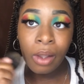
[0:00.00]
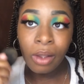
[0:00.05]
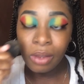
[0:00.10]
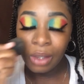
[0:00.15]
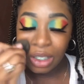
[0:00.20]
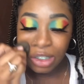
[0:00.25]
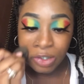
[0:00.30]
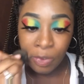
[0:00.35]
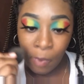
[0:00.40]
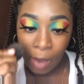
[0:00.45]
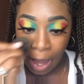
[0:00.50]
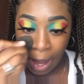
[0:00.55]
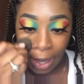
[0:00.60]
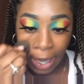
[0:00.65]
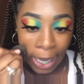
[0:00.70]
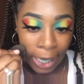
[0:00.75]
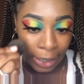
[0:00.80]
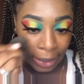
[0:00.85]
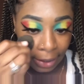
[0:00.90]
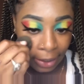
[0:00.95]
that's why
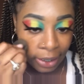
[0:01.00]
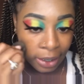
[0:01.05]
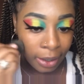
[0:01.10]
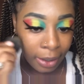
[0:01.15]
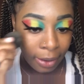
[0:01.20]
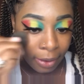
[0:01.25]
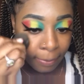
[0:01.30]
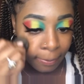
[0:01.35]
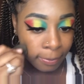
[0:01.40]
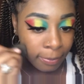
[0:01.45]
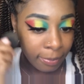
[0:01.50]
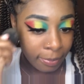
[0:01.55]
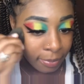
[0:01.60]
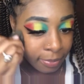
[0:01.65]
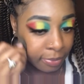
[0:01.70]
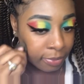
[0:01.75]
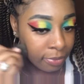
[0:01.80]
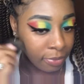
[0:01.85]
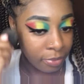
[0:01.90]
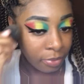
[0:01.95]
I didn't
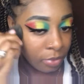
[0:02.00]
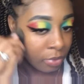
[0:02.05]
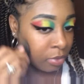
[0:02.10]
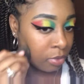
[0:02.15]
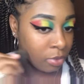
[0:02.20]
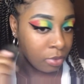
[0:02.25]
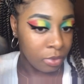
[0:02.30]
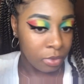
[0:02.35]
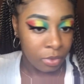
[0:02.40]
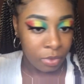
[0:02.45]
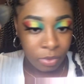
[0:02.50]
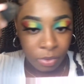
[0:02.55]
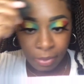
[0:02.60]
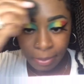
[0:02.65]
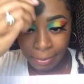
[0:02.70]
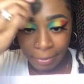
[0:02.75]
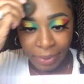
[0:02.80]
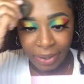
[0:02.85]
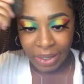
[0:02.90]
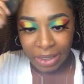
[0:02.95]

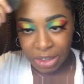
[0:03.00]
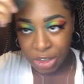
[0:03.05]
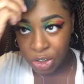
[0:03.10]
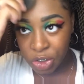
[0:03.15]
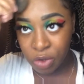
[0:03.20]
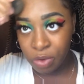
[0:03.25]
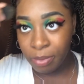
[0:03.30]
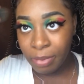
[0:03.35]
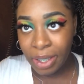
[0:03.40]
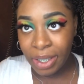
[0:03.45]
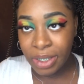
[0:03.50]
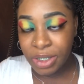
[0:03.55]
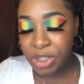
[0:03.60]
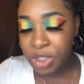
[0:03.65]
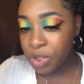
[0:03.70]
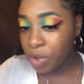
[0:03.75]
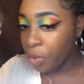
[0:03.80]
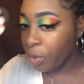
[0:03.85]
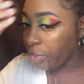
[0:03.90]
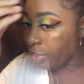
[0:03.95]
put too much
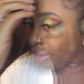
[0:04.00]
on.